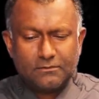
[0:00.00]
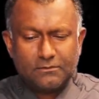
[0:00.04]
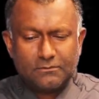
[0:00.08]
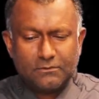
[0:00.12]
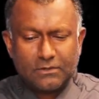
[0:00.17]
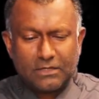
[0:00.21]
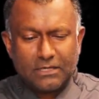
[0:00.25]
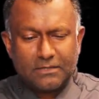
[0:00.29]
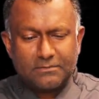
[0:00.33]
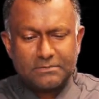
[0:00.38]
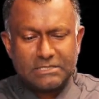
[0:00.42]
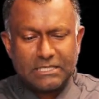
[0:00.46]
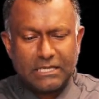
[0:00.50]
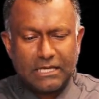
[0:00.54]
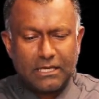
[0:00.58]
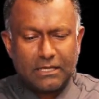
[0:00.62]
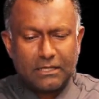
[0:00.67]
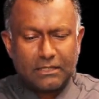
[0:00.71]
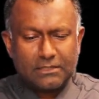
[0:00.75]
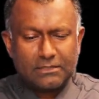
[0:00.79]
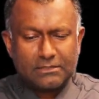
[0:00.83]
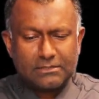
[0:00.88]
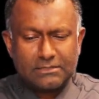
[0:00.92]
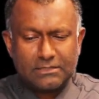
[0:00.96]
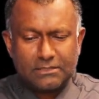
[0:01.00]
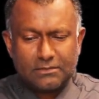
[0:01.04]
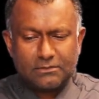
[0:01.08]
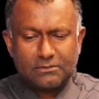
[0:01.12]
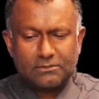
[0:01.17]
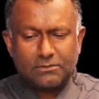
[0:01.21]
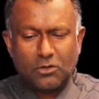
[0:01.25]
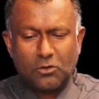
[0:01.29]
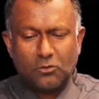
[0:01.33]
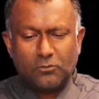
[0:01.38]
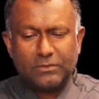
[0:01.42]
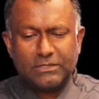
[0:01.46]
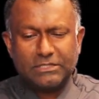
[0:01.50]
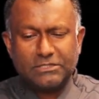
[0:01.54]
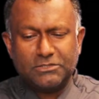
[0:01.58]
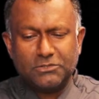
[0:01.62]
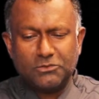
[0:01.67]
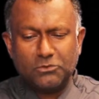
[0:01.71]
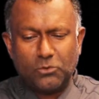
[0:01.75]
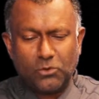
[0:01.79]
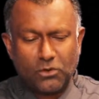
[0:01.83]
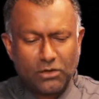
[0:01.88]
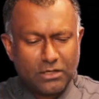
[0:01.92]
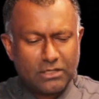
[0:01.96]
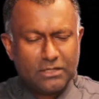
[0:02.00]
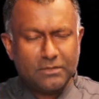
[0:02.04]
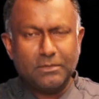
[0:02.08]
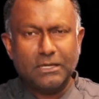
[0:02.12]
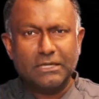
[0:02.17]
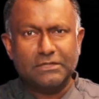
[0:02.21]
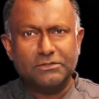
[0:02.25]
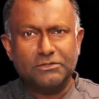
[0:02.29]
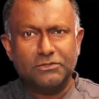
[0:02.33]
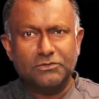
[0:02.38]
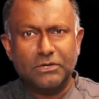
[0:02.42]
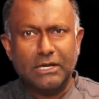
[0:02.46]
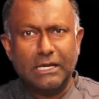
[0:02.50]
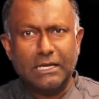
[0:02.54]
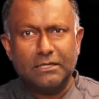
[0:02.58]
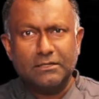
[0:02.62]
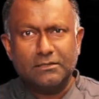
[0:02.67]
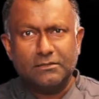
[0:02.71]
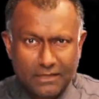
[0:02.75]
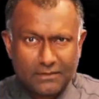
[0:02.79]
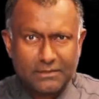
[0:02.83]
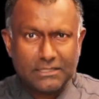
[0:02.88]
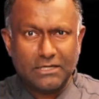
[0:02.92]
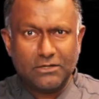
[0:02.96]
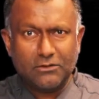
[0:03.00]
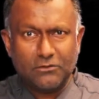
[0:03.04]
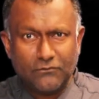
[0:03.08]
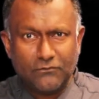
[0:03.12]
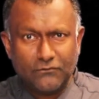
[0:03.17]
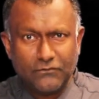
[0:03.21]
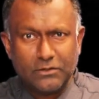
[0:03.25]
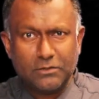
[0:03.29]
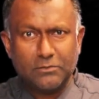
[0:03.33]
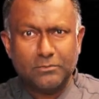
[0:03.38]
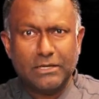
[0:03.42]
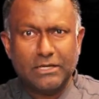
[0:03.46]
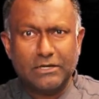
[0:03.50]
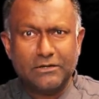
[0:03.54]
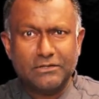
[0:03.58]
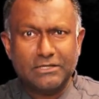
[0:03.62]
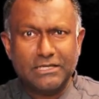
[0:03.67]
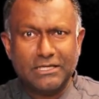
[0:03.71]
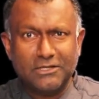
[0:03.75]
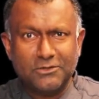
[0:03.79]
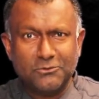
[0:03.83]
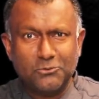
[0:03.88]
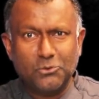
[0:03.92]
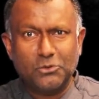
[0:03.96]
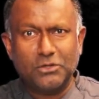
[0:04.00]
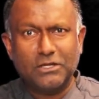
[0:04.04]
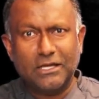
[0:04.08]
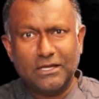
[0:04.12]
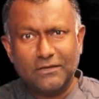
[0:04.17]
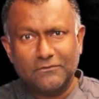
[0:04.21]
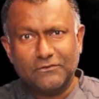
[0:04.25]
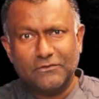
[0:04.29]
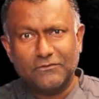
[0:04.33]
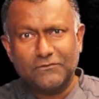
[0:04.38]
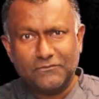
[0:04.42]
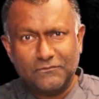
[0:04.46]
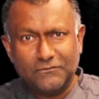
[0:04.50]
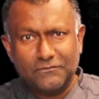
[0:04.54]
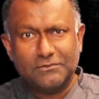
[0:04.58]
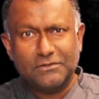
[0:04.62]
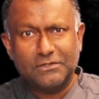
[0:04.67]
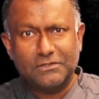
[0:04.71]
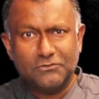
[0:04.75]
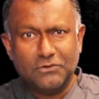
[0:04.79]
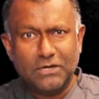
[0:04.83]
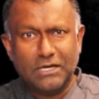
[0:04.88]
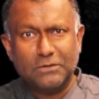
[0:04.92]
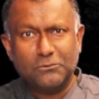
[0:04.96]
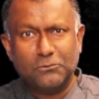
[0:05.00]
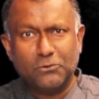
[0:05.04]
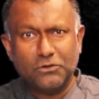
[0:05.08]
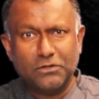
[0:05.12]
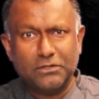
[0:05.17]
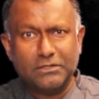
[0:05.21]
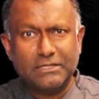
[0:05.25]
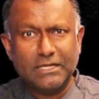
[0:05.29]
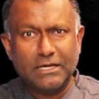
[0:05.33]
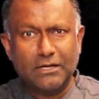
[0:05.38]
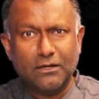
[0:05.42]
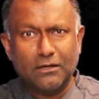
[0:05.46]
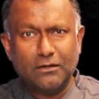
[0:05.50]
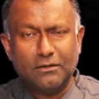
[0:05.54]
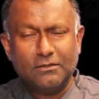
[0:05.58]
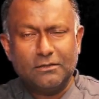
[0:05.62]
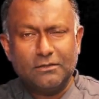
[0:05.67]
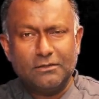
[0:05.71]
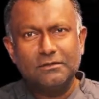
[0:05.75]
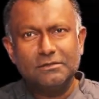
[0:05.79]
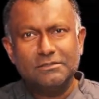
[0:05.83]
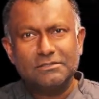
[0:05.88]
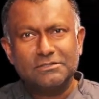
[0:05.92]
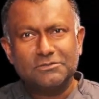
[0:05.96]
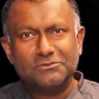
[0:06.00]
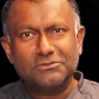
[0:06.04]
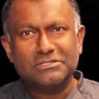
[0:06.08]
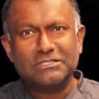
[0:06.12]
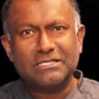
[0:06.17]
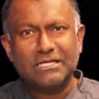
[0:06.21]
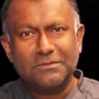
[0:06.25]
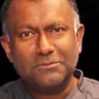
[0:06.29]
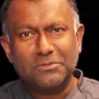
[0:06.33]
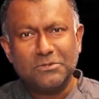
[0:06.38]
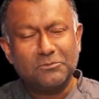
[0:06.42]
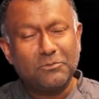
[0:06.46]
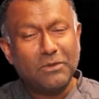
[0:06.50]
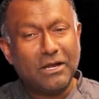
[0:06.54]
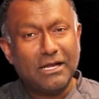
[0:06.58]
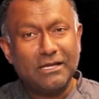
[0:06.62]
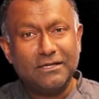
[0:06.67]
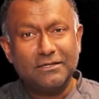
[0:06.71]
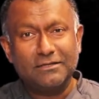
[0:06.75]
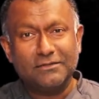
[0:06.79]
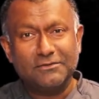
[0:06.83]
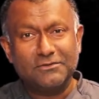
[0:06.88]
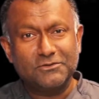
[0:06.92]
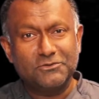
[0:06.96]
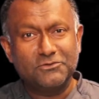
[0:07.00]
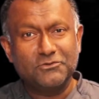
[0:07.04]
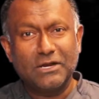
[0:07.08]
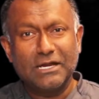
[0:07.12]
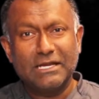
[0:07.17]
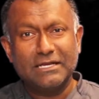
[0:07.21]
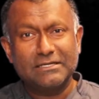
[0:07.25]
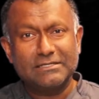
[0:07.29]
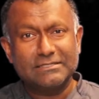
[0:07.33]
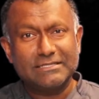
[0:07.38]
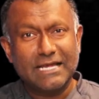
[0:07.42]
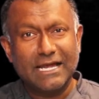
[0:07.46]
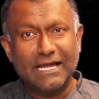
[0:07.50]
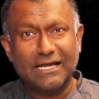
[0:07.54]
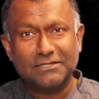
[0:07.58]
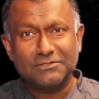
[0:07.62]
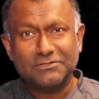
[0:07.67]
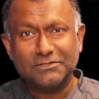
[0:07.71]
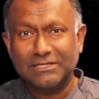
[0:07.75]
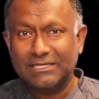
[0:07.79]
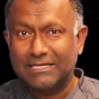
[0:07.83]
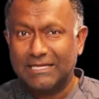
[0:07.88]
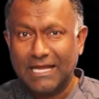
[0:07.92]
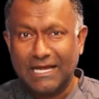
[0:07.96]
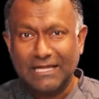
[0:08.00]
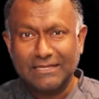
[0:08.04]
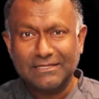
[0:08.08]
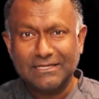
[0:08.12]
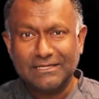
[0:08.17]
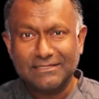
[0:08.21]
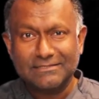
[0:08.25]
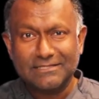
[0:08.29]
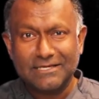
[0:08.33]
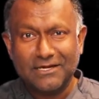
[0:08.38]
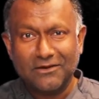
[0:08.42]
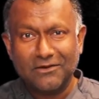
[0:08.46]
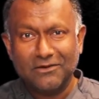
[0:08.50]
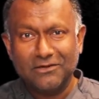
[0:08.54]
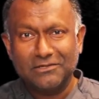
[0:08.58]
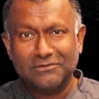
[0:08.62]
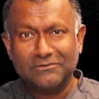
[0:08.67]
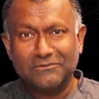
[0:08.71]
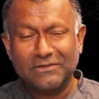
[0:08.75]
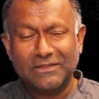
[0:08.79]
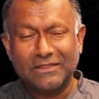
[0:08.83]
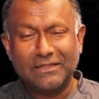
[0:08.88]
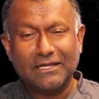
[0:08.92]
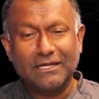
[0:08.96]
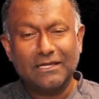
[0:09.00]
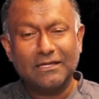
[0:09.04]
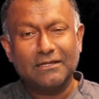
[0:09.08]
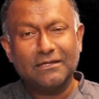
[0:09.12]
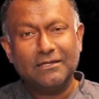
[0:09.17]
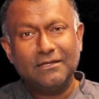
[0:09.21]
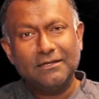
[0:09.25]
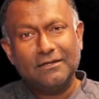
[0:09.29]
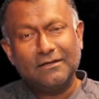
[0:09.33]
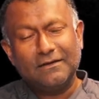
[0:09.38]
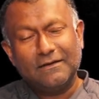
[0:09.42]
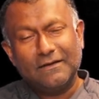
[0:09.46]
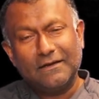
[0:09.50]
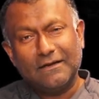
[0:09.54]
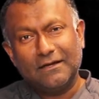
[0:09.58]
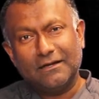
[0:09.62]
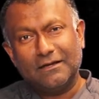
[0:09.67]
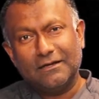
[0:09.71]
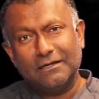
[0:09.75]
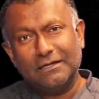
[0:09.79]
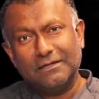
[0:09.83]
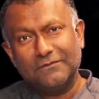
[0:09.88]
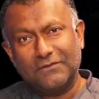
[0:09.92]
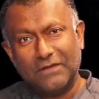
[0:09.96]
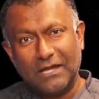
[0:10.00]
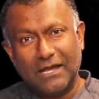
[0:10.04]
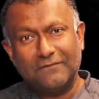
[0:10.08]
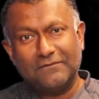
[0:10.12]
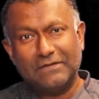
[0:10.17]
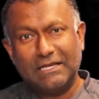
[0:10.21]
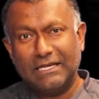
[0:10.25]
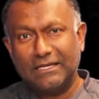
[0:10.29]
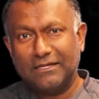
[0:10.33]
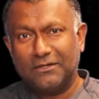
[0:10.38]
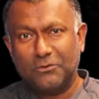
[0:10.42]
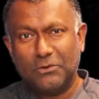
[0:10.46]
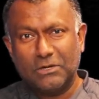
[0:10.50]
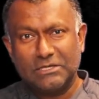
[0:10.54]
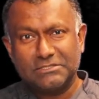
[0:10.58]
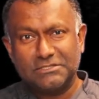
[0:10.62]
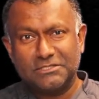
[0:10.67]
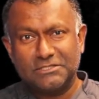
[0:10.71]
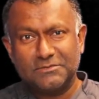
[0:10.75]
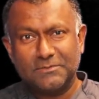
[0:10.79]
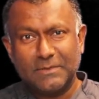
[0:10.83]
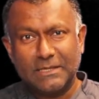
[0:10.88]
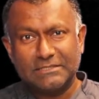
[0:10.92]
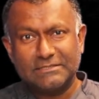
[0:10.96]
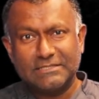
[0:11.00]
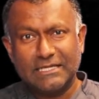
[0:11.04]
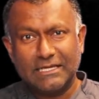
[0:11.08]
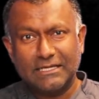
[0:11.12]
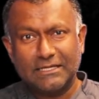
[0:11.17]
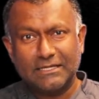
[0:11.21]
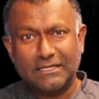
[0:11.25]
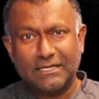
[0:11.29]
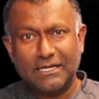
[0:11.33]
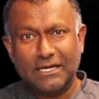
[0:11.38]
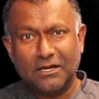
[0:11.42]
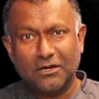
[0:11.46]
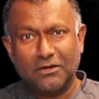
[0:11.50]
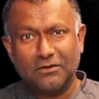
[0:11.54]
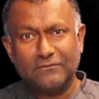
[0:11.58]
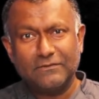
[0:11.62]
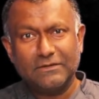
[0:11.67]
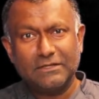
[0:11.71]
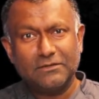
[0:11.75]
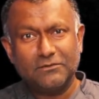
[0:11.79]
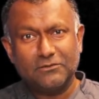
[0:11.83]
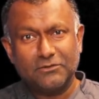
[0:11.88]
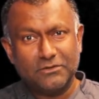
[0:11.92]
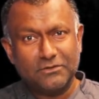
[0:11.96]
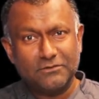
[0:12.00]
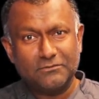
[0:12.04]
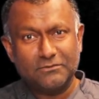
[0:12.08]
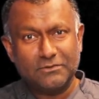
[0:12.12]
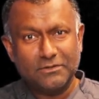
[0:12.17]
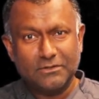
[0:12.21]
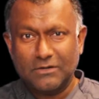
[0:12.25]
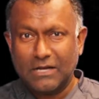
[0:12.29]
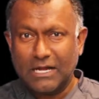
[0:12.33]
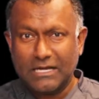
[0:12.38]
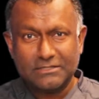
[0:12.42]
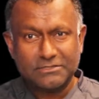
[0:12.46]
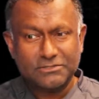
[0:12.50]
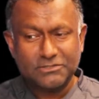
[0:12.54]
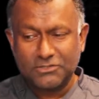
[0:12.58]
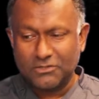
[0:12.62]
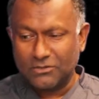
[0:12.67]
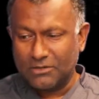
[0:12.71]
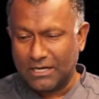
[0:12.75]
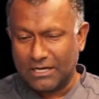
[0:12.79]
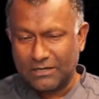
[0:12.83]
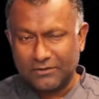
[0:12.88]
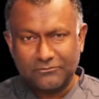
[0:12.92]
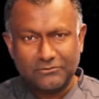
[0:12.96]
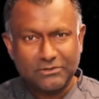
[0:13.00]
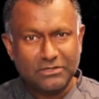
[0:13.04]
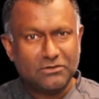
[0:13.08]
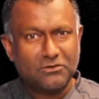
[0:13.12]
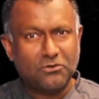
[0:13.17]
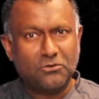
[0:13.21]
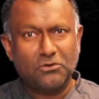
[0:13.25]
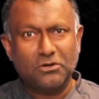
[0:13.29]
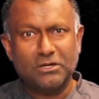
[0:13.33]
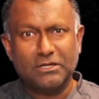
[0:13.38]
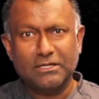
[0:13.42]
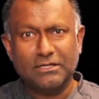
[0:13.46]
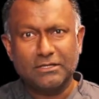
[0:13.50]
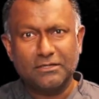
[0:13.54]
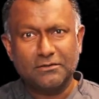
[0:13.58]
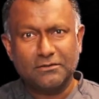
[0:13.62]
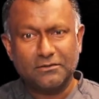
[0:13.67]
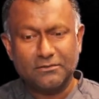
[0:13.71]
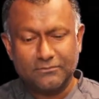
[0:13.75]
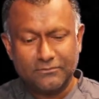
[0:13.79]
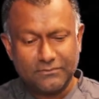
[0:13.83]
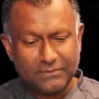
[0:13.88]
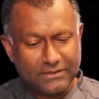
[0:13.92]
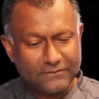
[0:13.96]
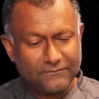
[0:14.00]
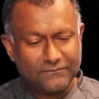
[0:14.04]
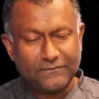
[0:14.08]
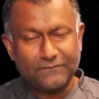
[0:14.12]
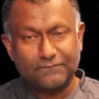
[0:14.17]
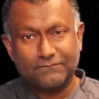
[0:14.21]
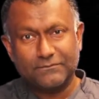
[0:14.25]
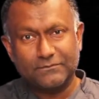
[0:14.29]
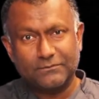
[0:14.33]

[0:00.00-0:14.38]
What I'm saying is, don't be too worried about the drain. I think you'll feel better than you would have if the drain weren't there. So just keep in mind, the drain is actually not that scary of a thing. If you have any questions about taking care of it, or you're not sure how to record it, or if